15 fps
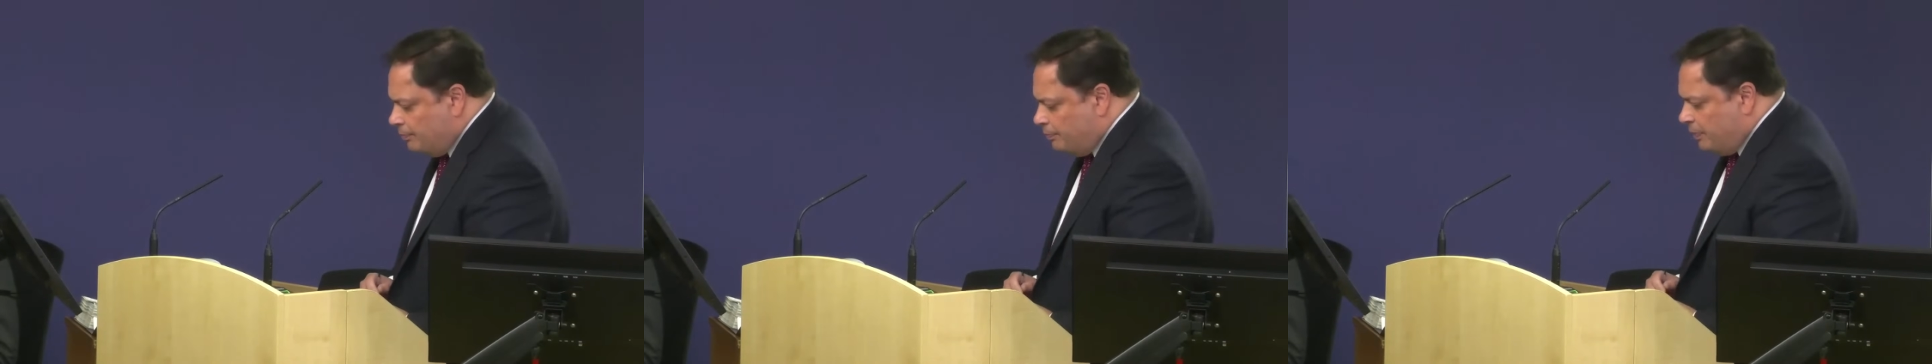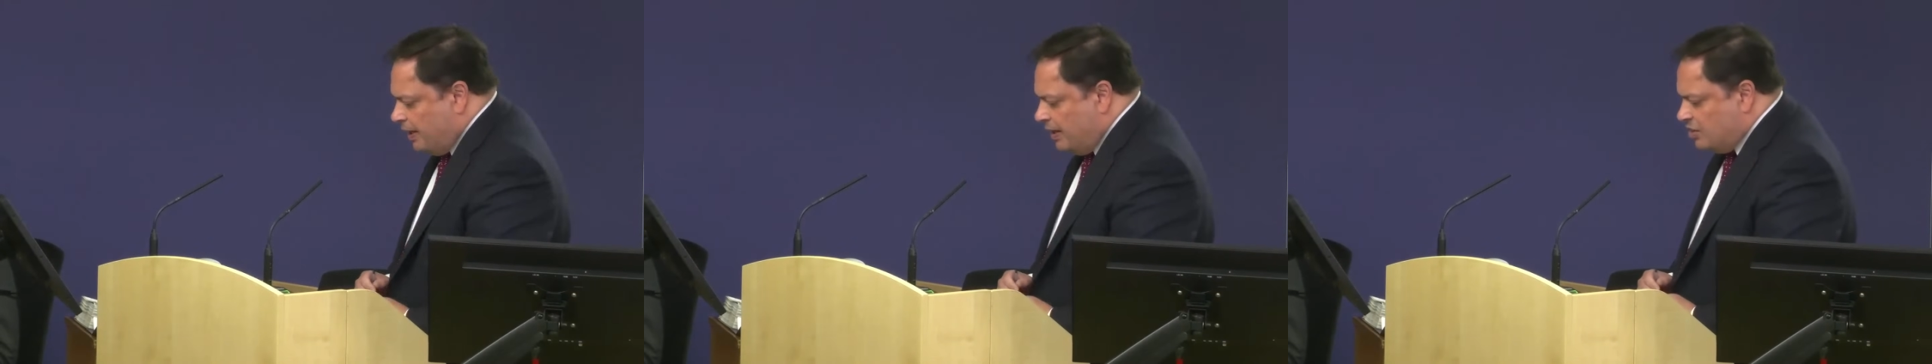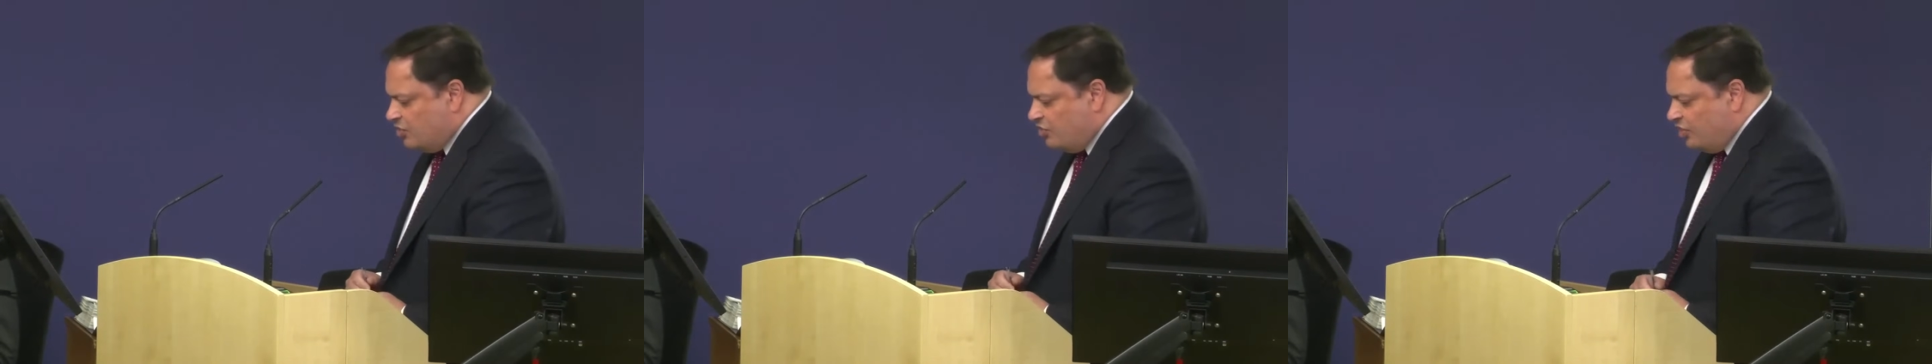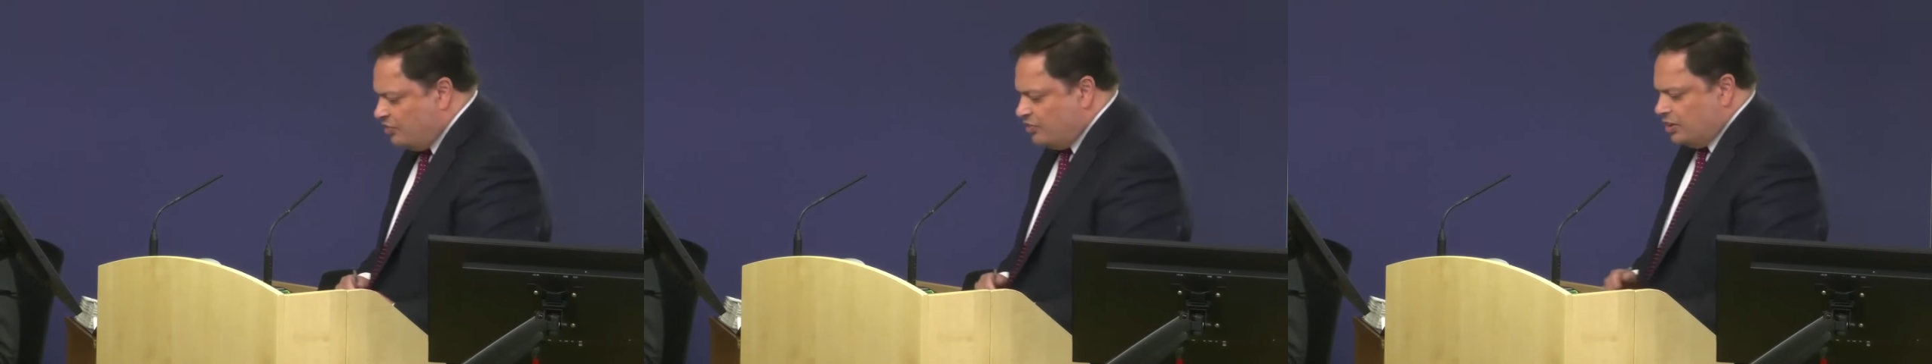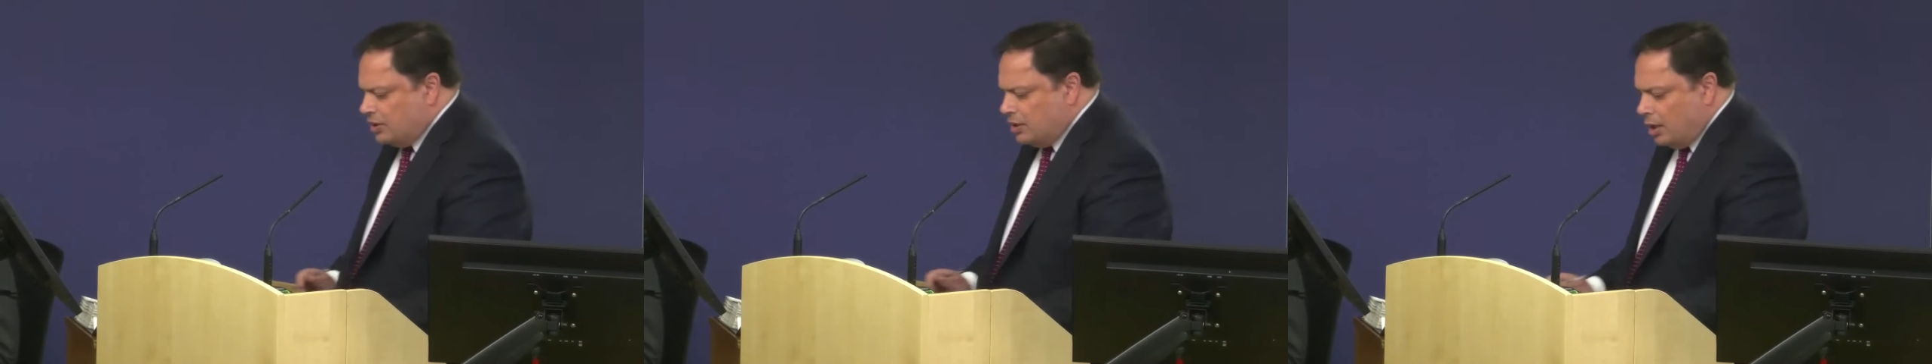Page
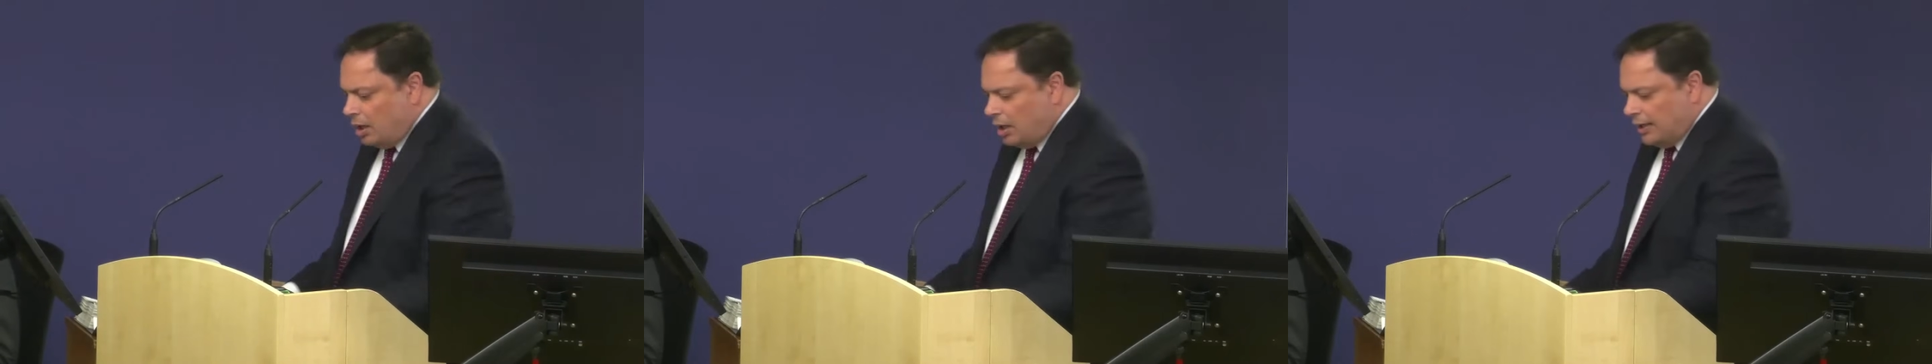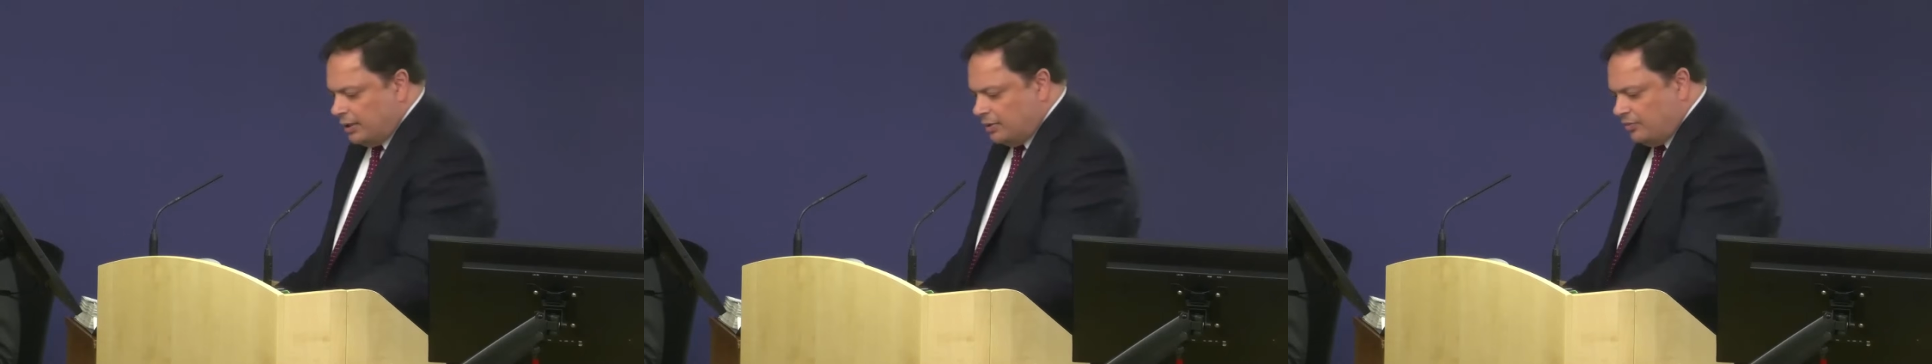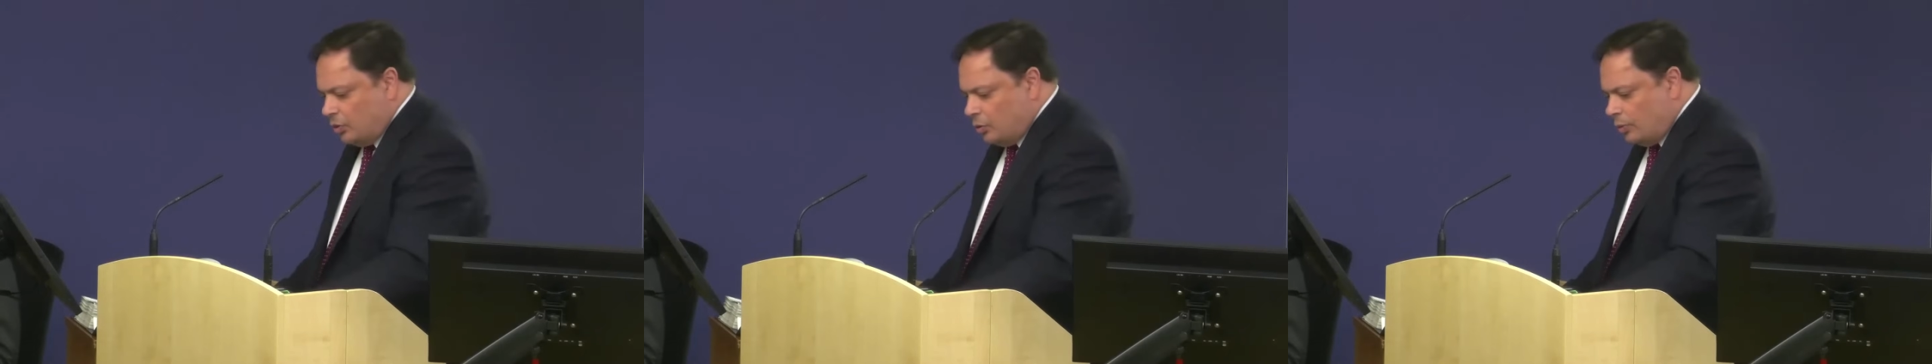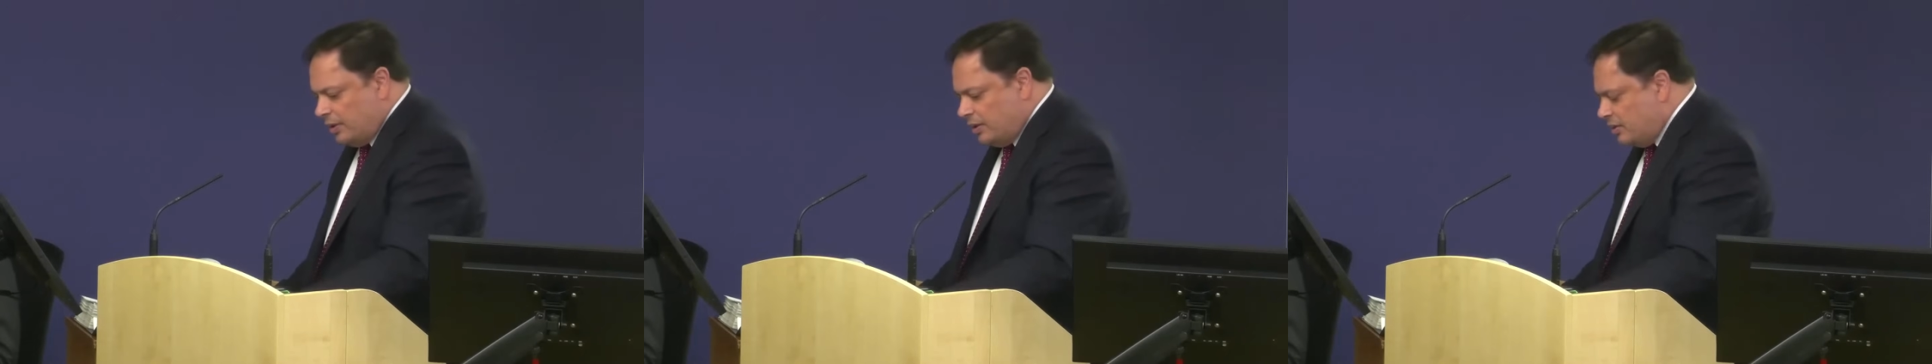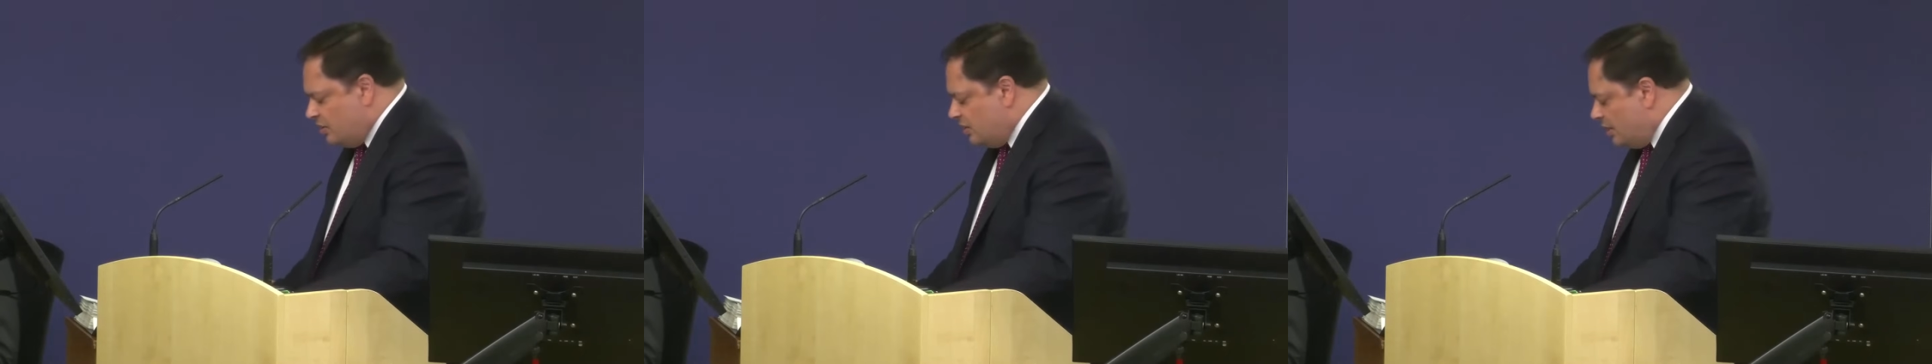59 of your
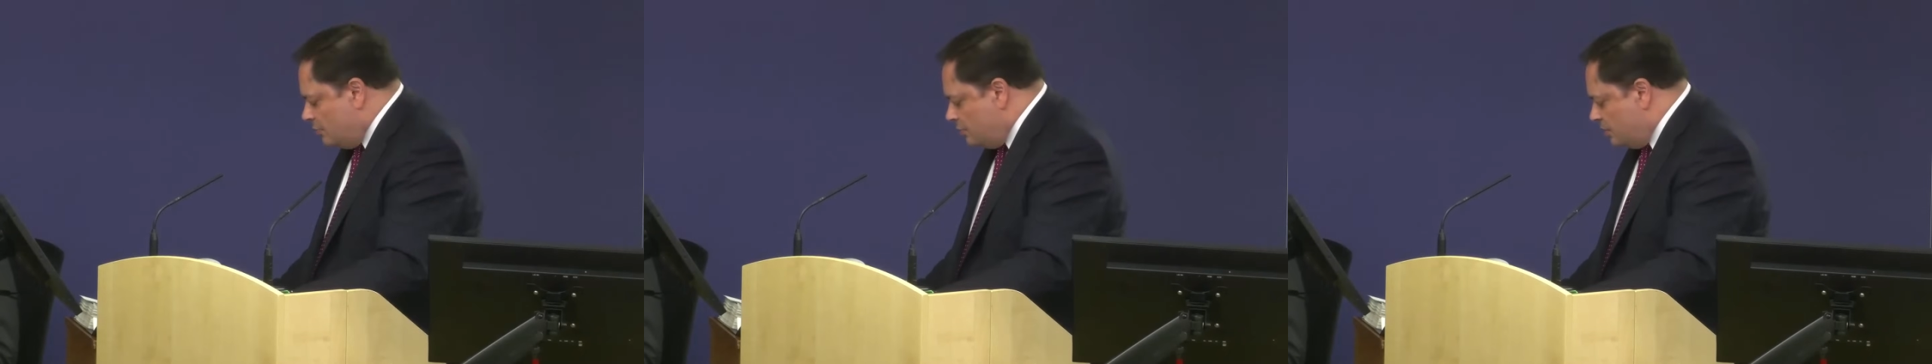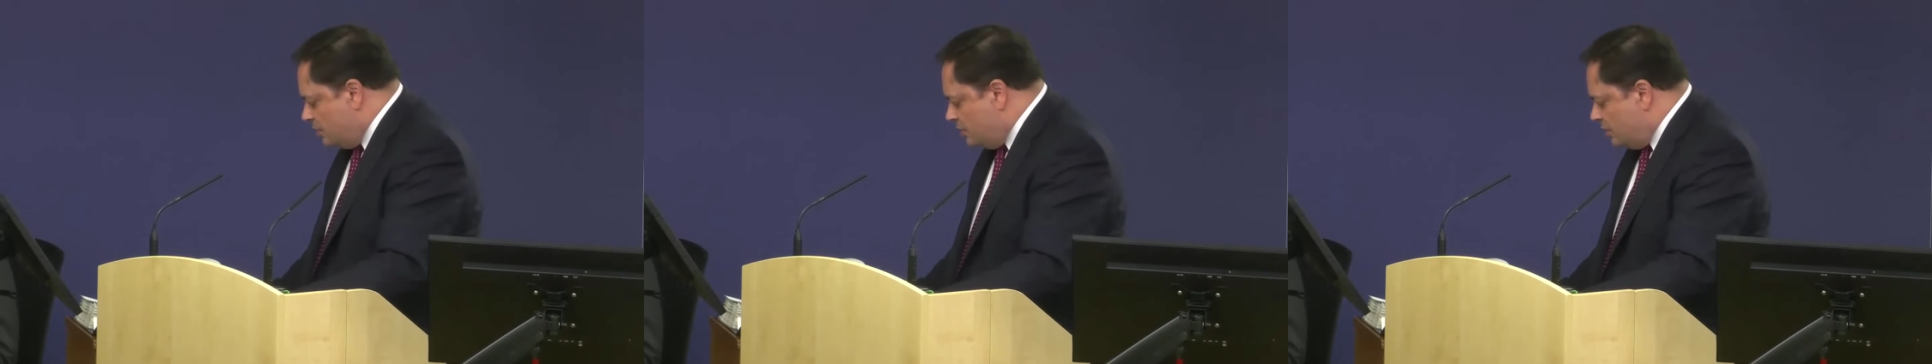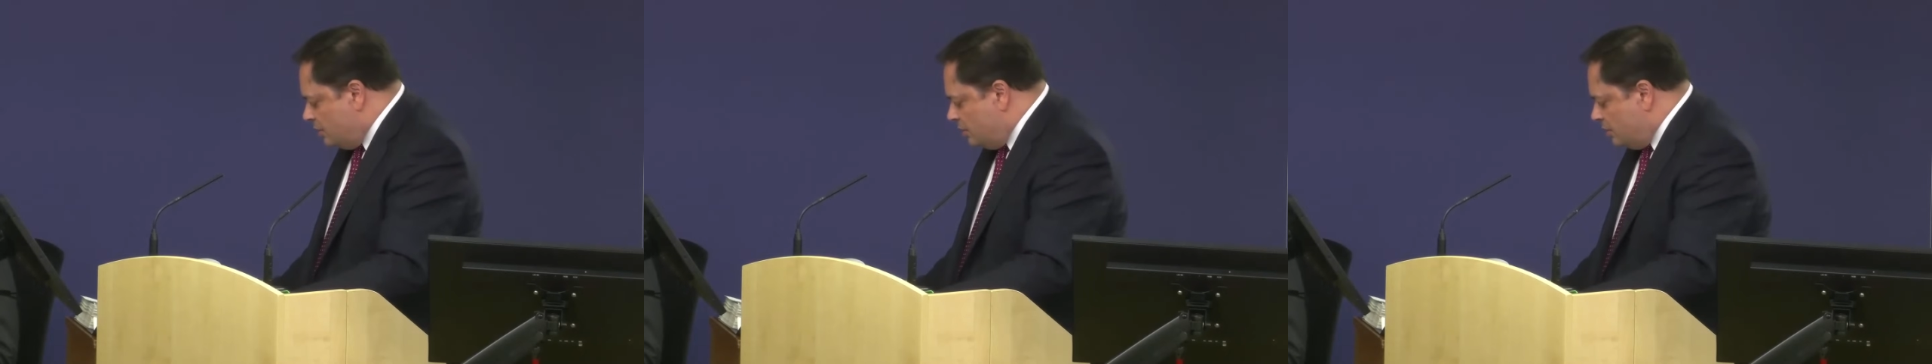witness statement.